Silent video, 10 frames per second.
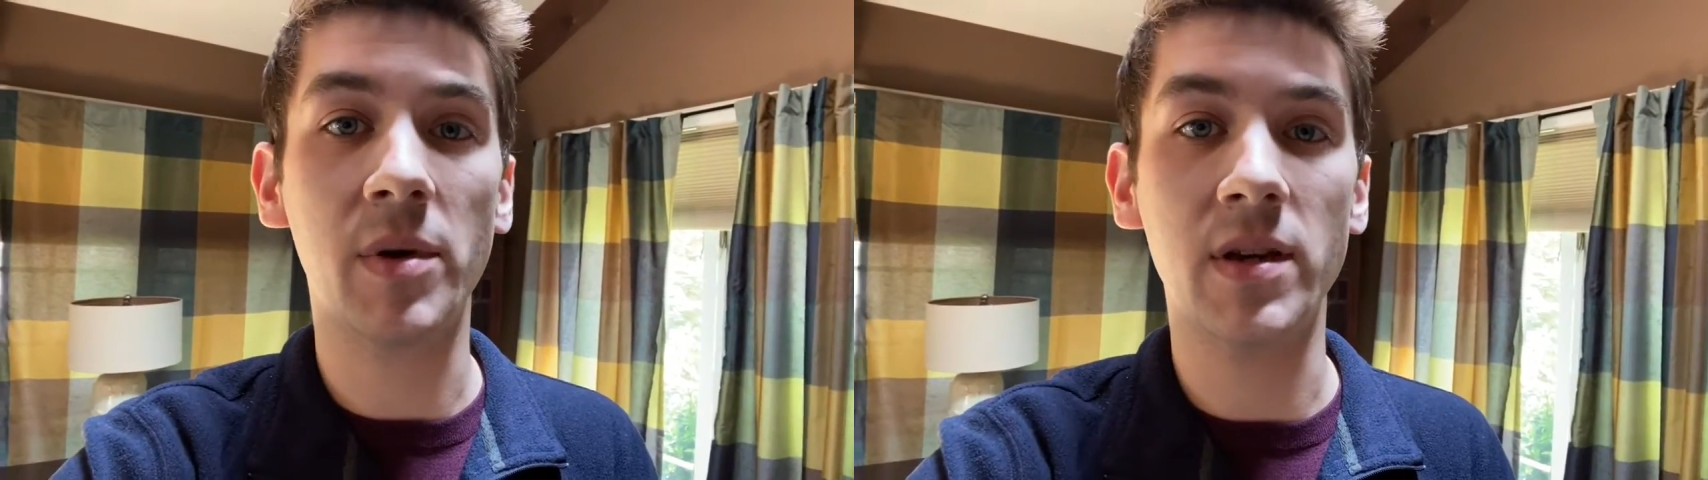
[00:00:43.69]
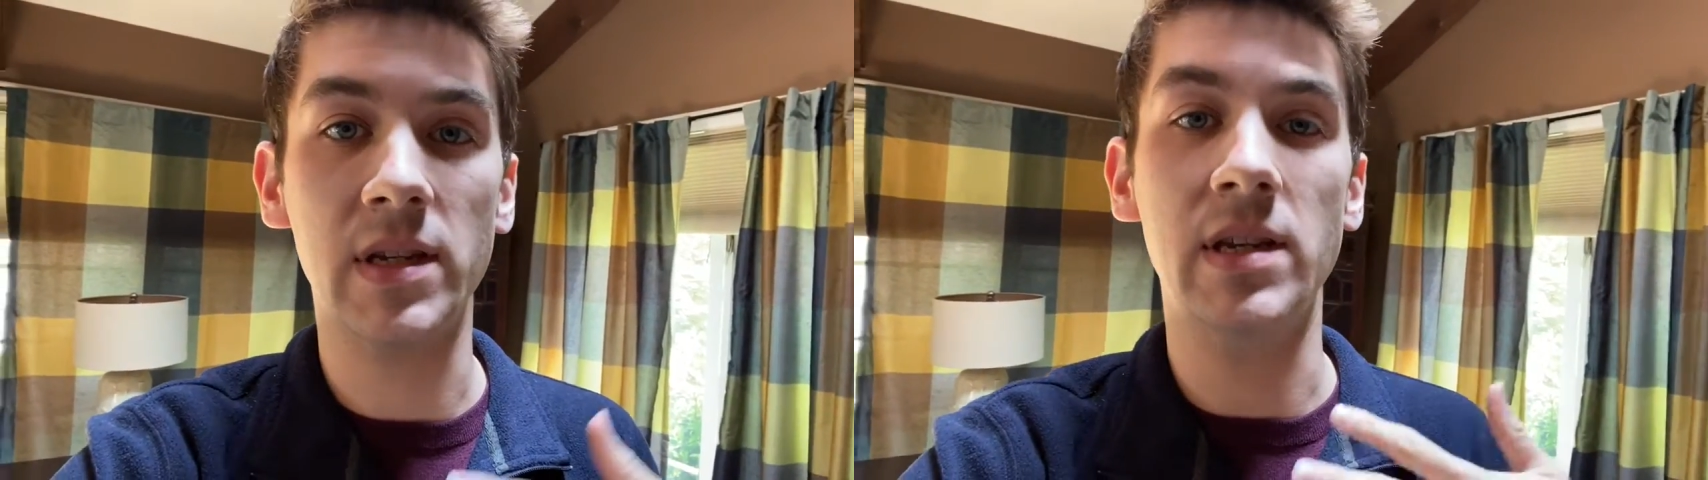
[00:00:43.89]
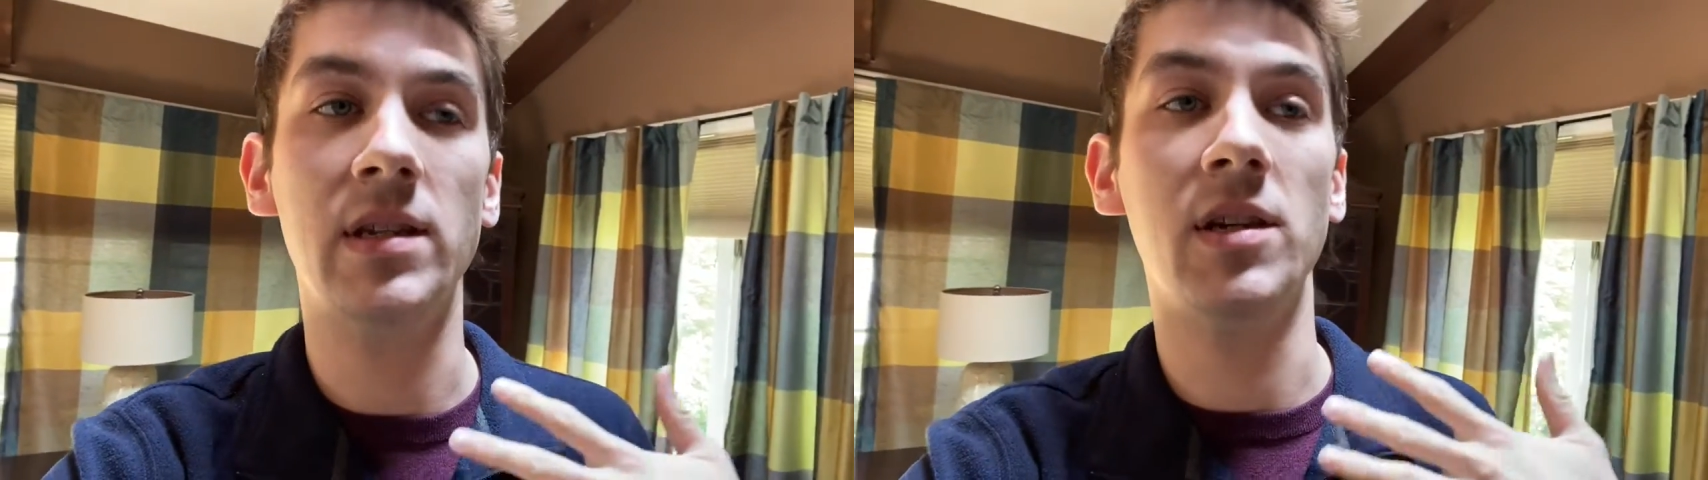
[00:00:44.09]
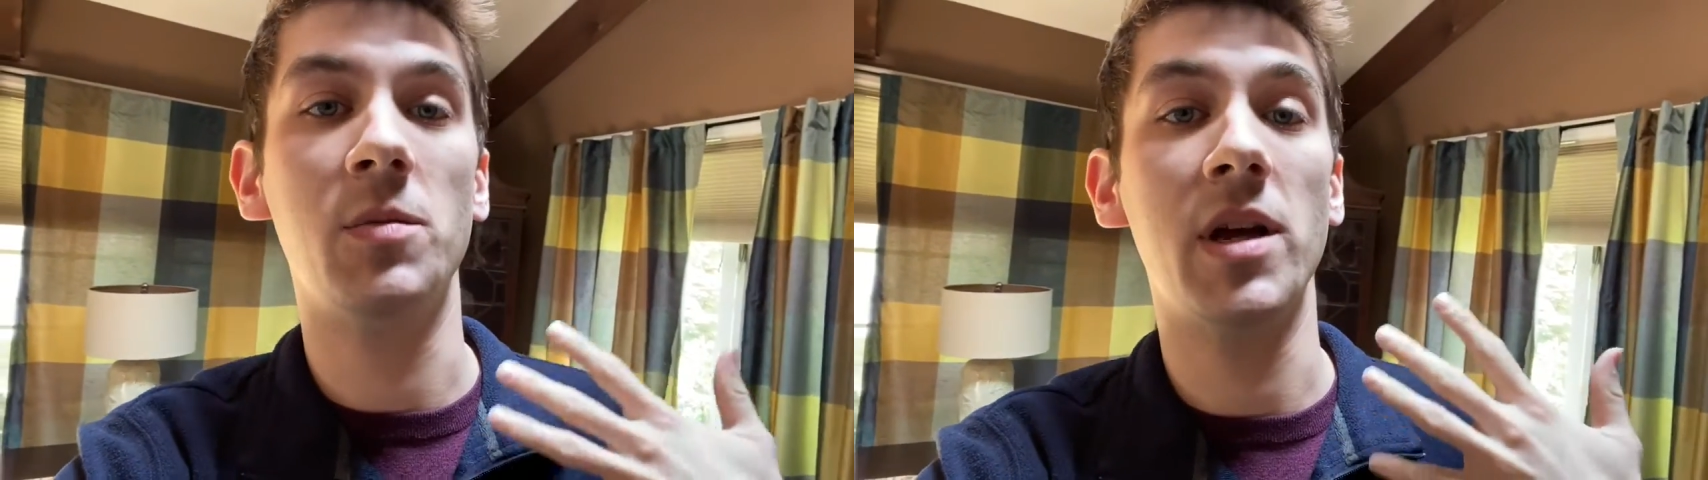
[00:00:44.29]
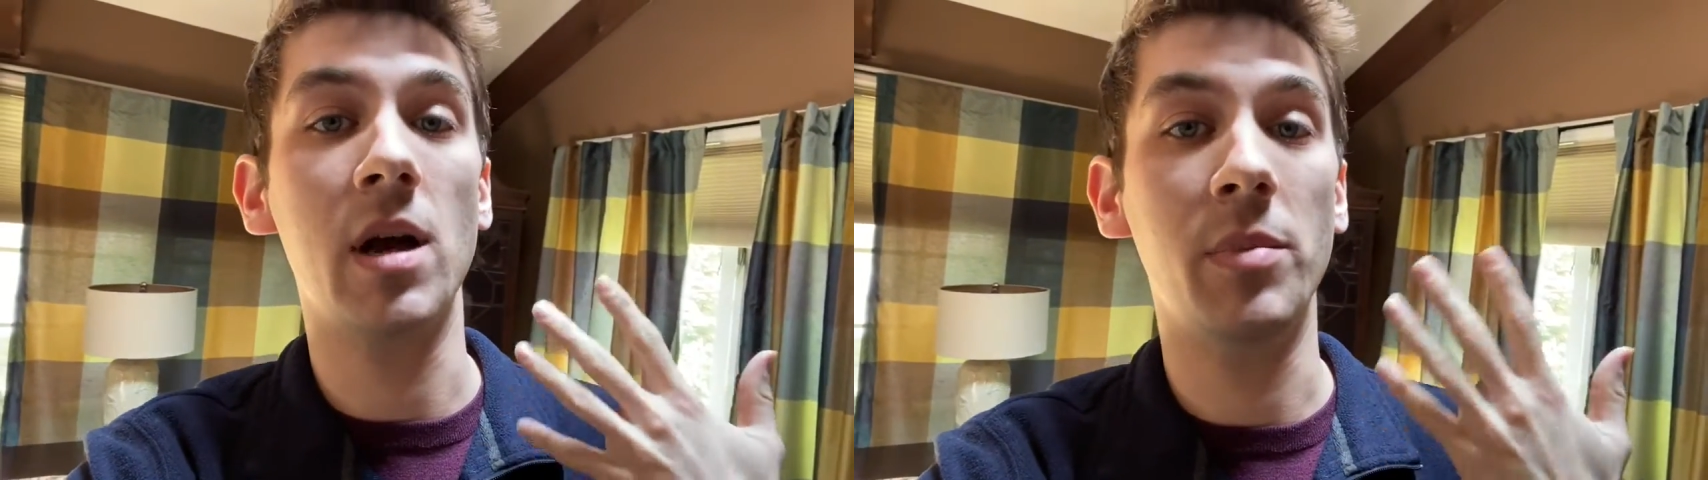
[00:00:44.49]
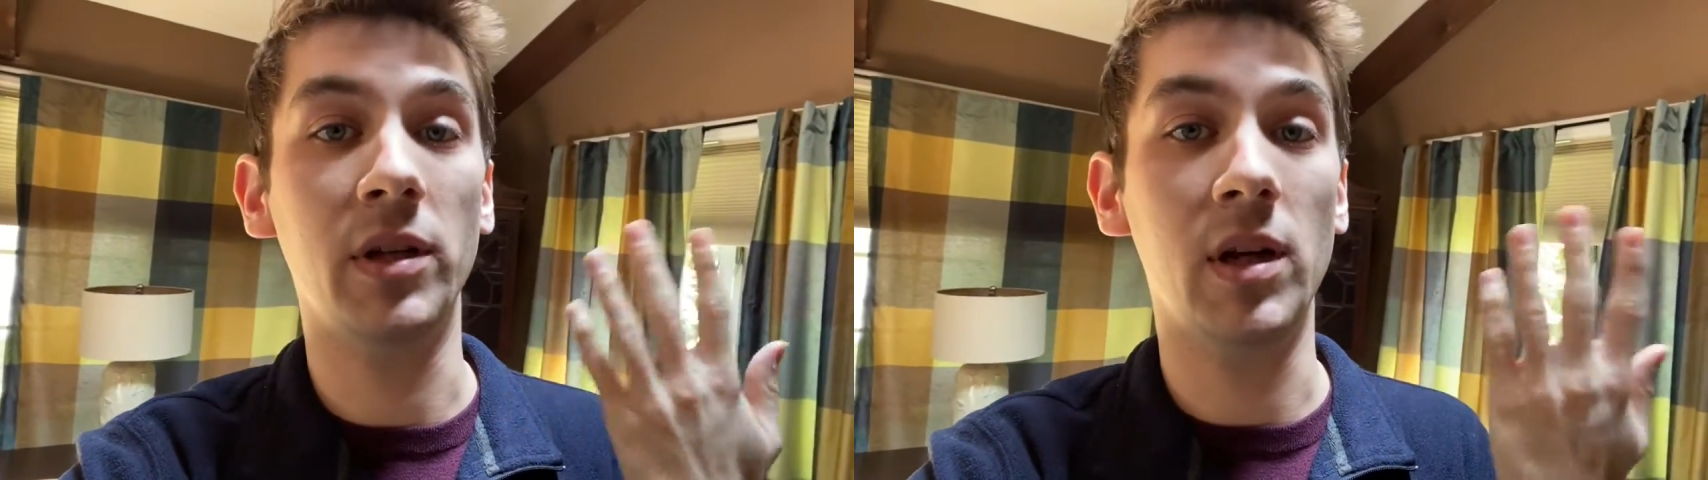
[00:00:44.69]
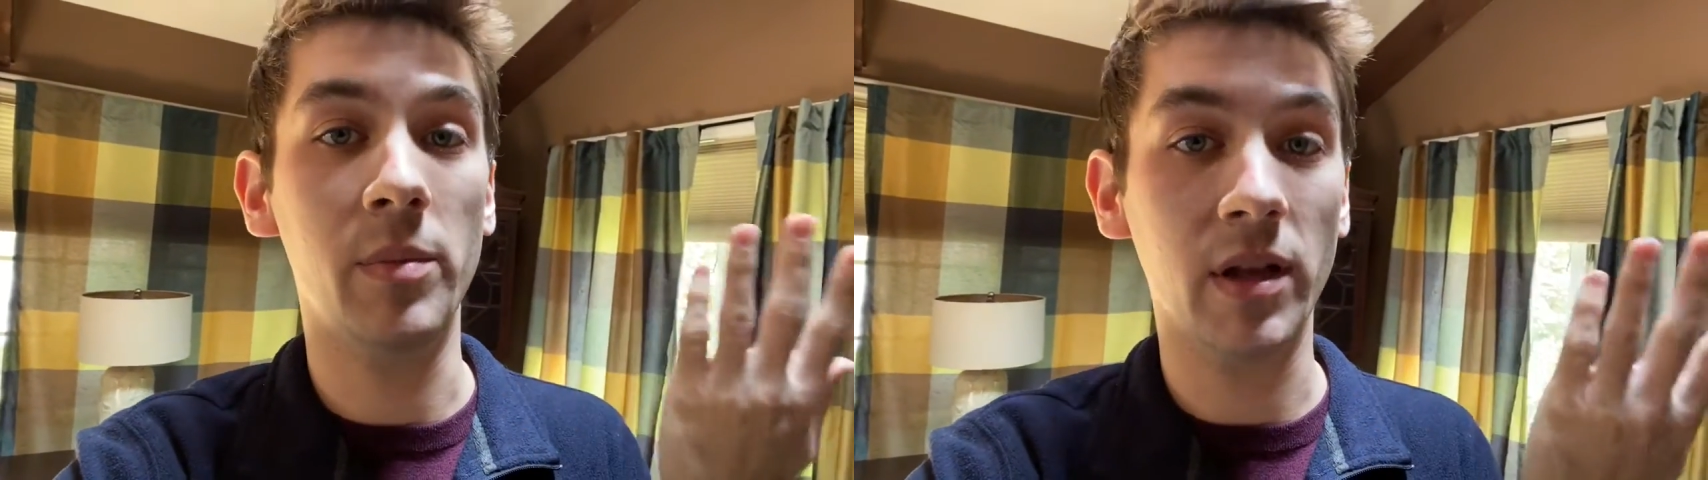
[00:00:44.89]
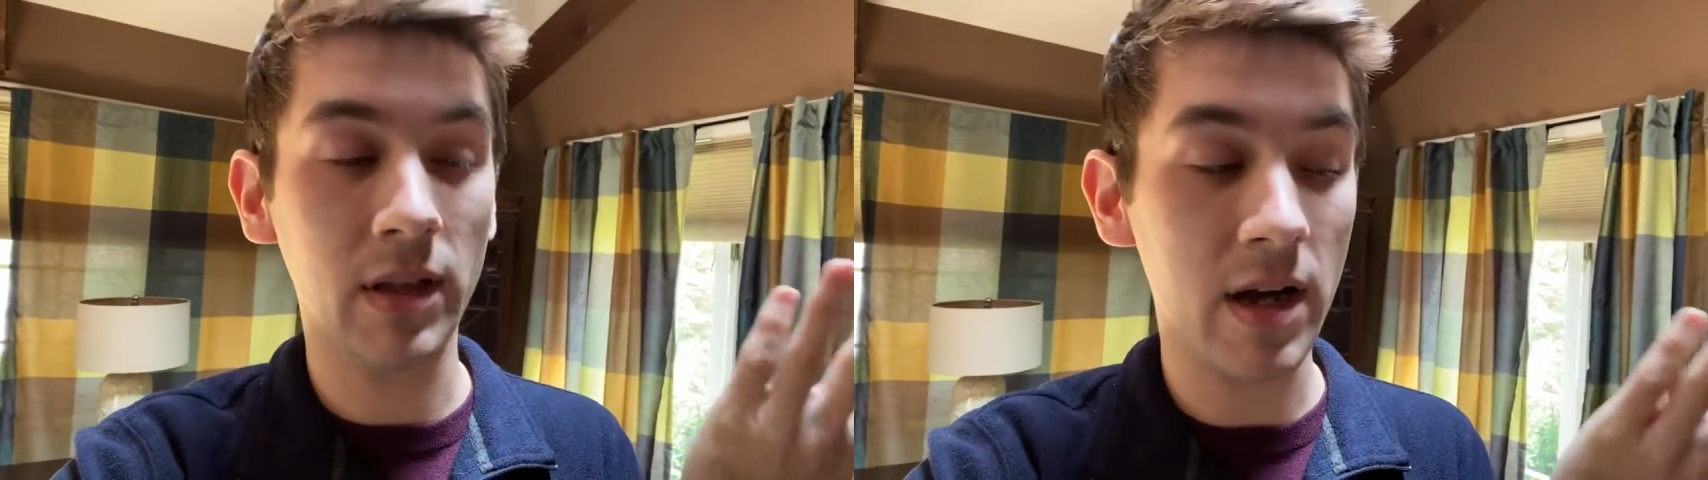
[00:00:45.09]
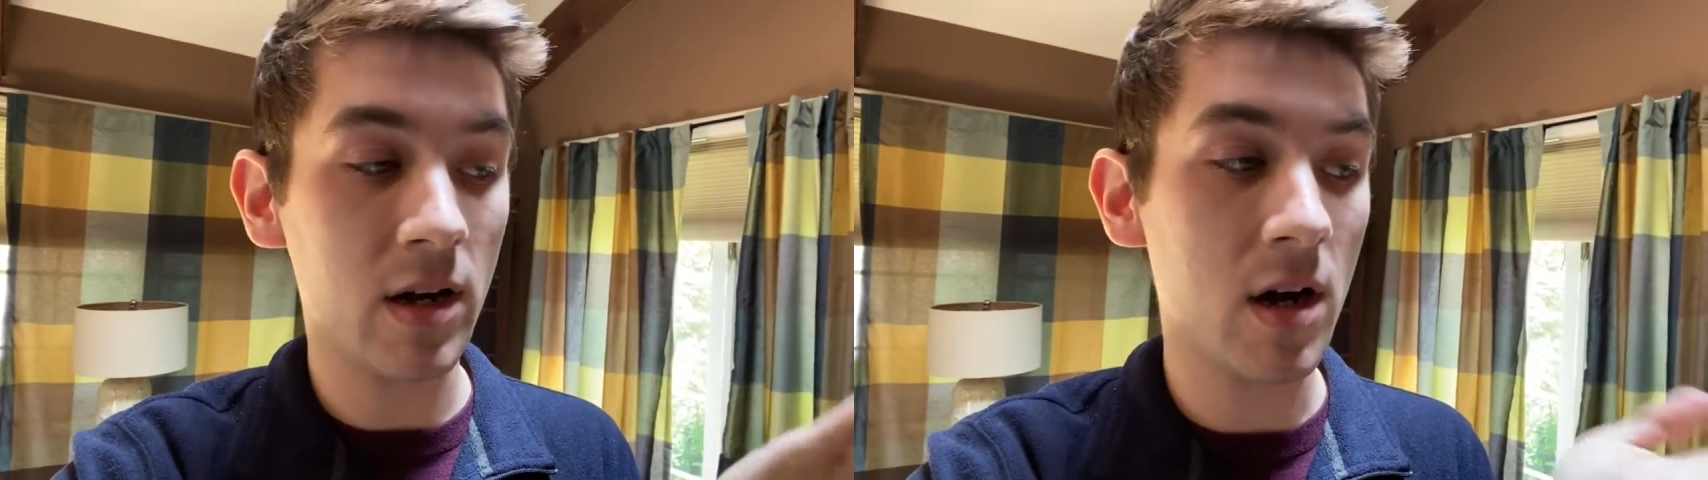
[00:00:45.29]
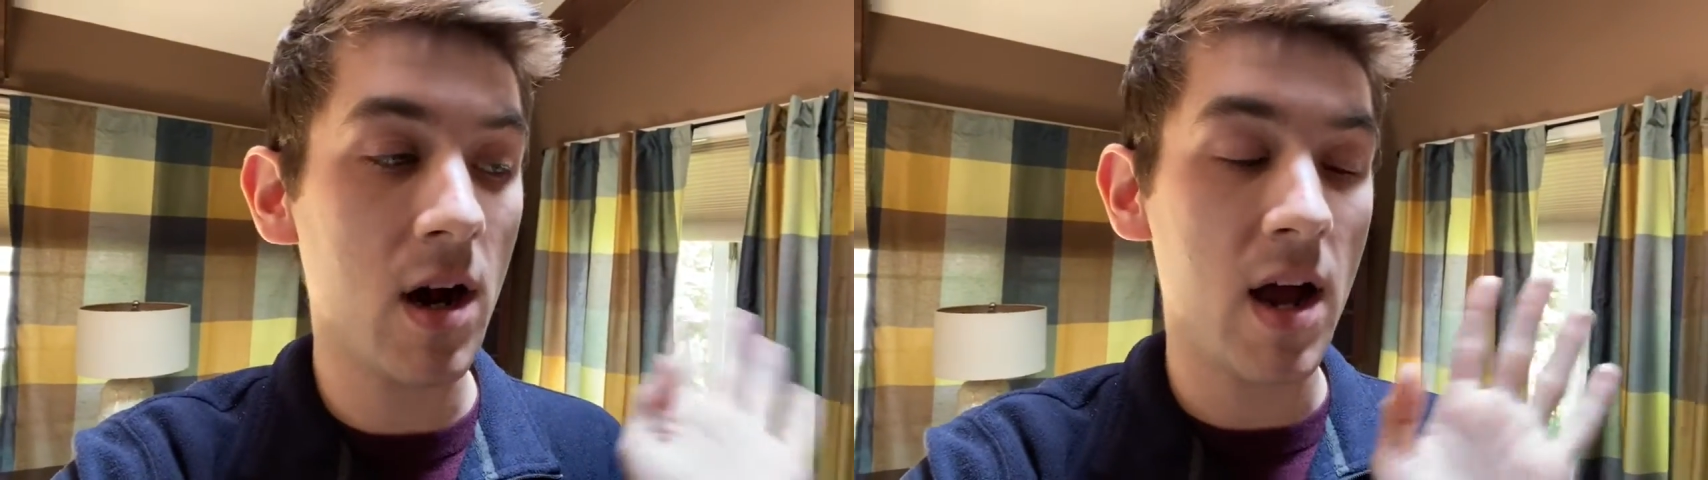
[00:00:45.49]
because Issa does wake up a little bit
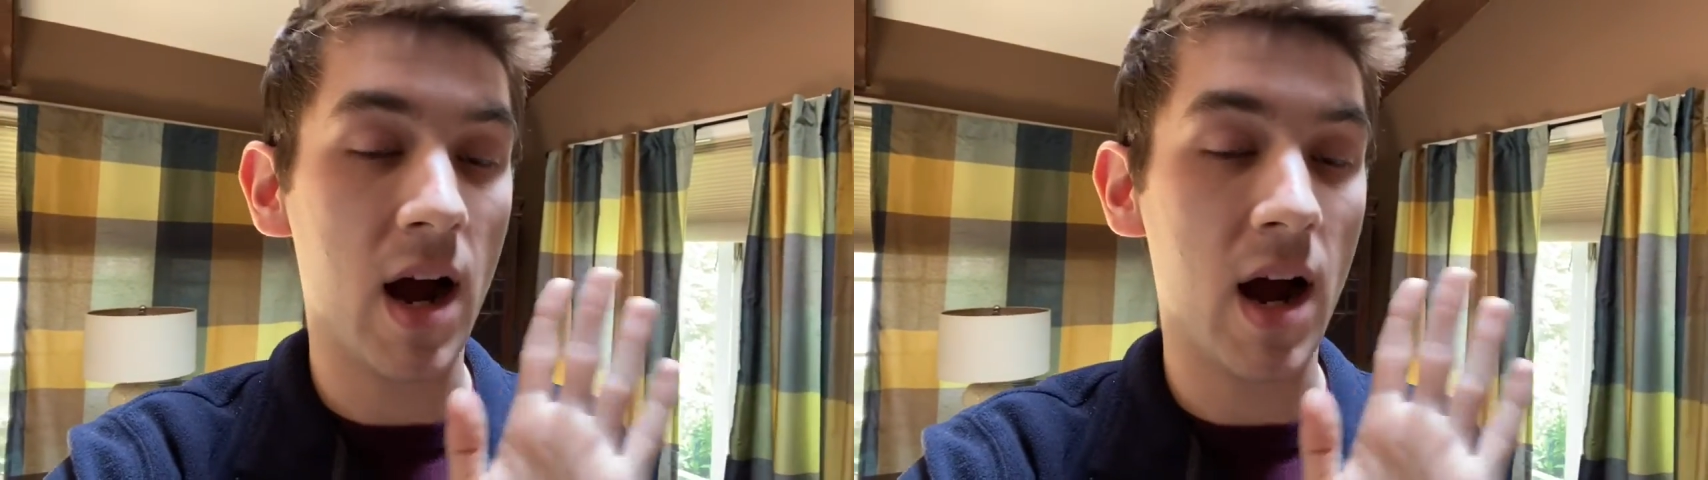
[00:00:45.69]
later.